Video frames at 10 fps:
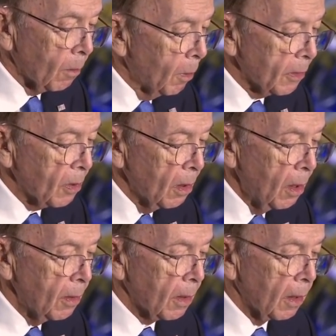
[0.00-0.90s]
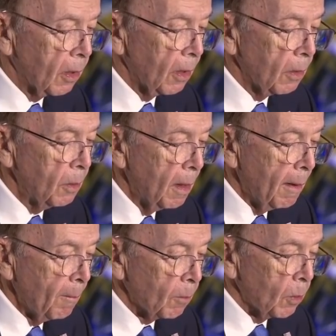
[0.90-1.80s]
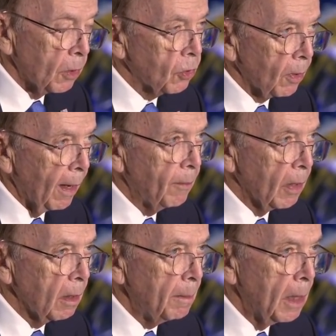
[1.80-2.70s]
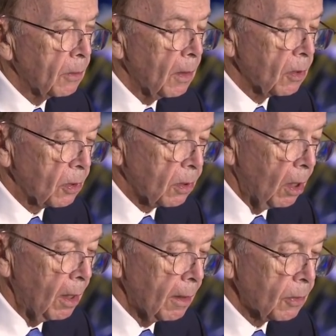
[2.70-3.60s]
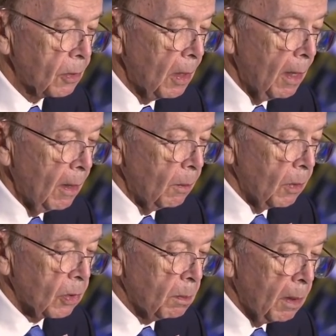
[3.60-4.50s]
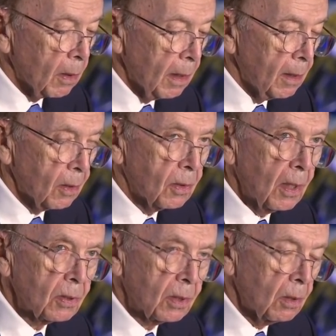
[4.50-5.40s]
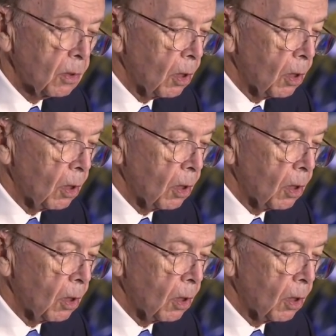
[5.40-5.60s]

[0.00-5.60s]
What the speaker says: it wasn't long ago when travel among the stars was merely a distant